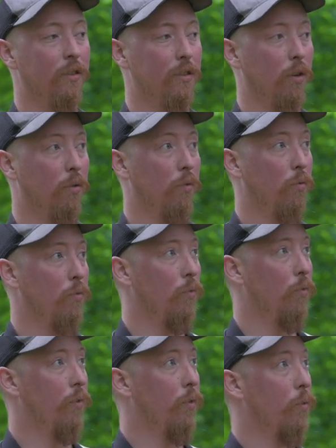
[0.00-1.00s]
So
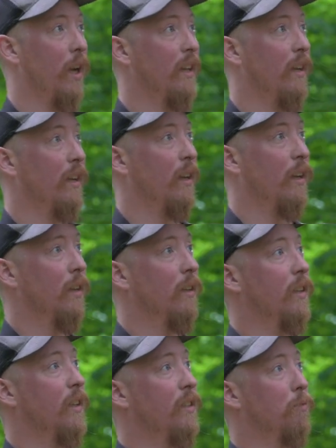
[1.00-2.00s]
the way that
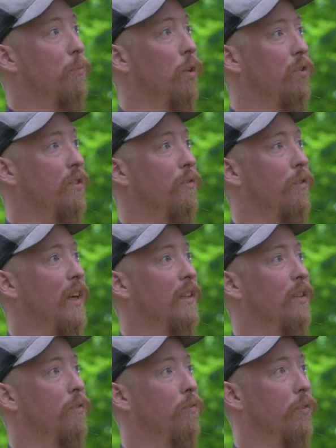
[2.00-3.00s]
is most
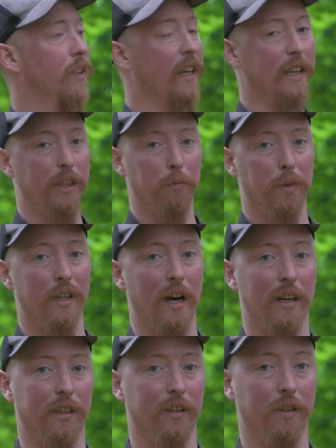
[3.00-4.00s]
effective for getting your
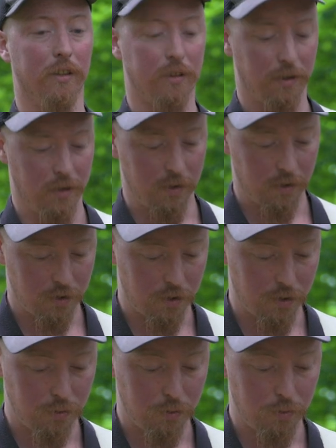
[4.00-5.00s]
binoculars
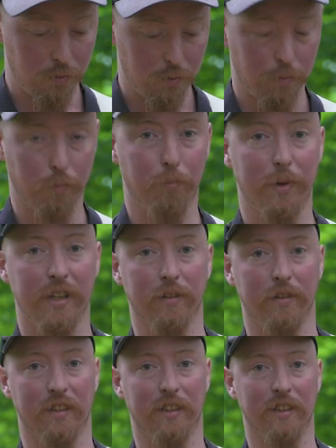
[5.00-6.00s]
to be
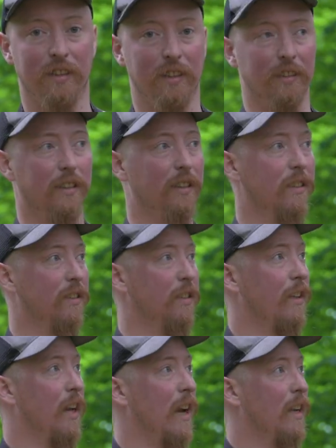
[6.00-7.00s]
of assistance is to
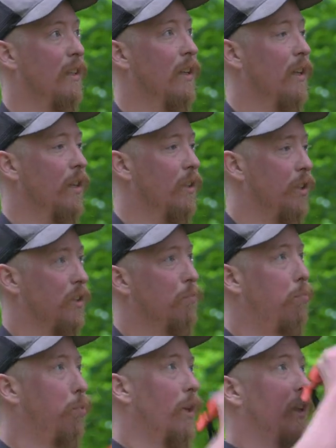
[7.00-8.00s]
not
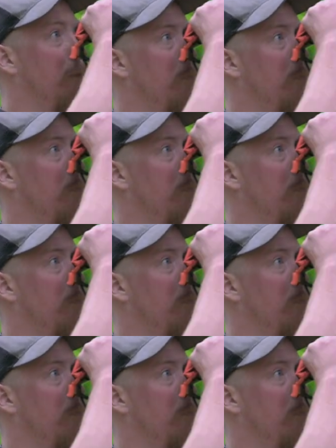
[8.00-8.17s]
just bring